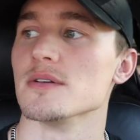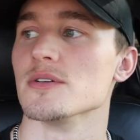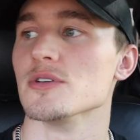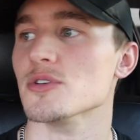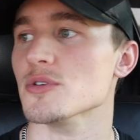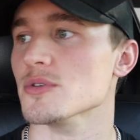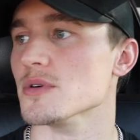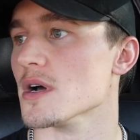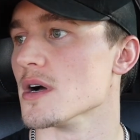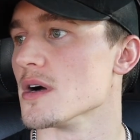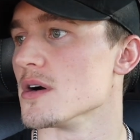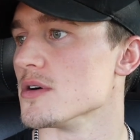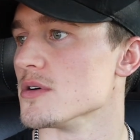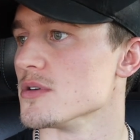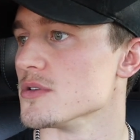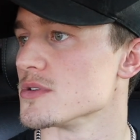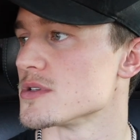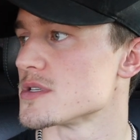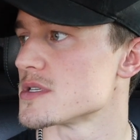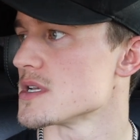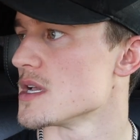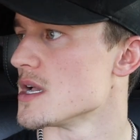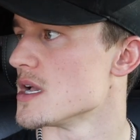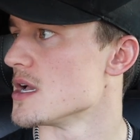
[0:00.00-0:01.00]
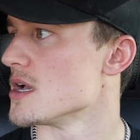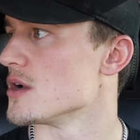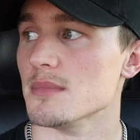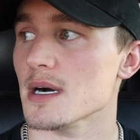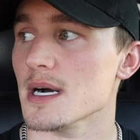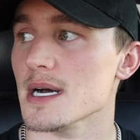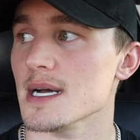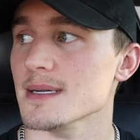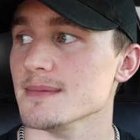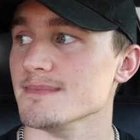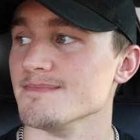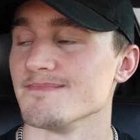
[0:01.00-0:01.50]
Who knows?
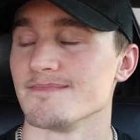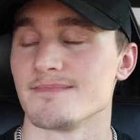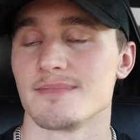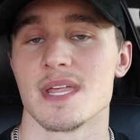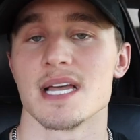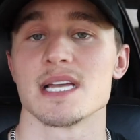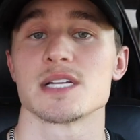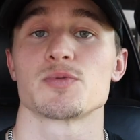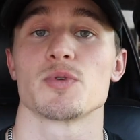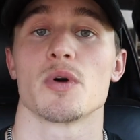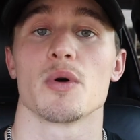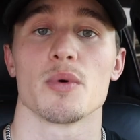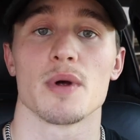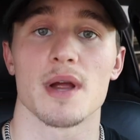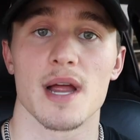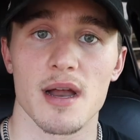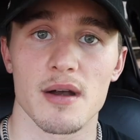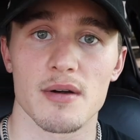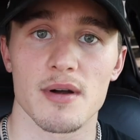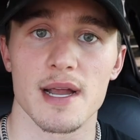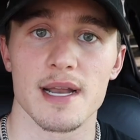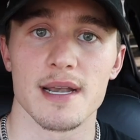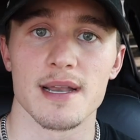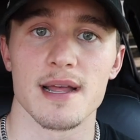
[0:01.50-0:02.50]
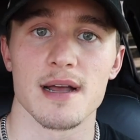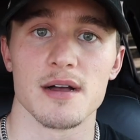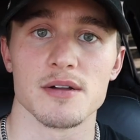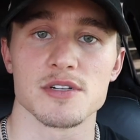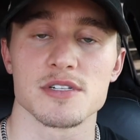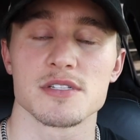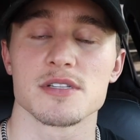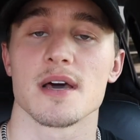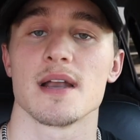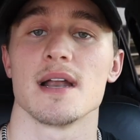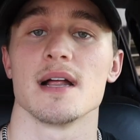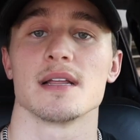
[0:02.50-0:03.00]
But that's where we're at right now.
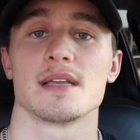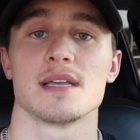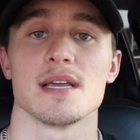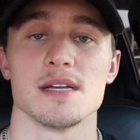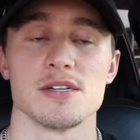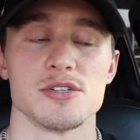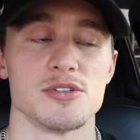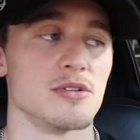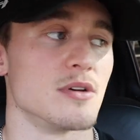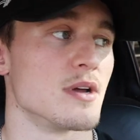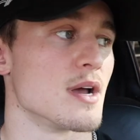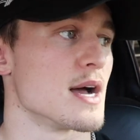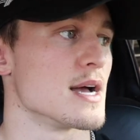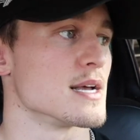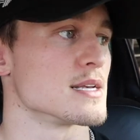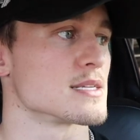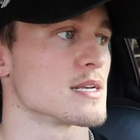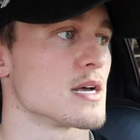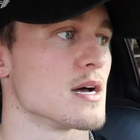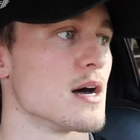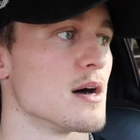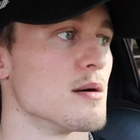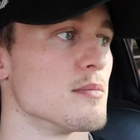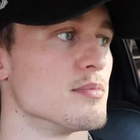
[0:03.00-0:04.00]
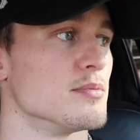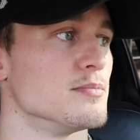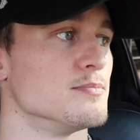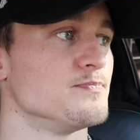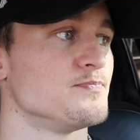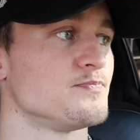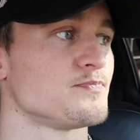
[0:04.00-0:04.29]
Just thought I'd catch you guys up.